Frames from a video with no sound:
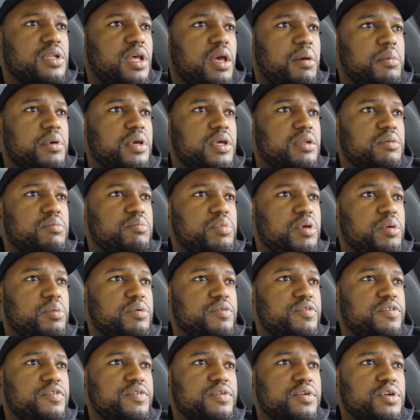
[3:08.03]
I mean, people
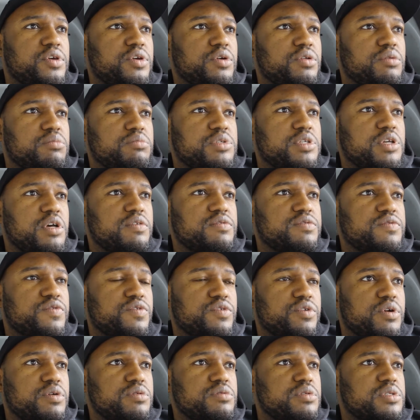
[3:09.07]
have even cured themselves of
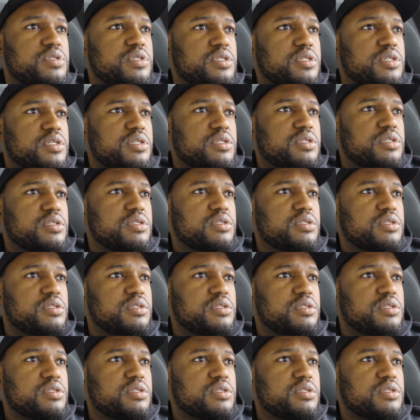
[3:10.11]
Crohn's disease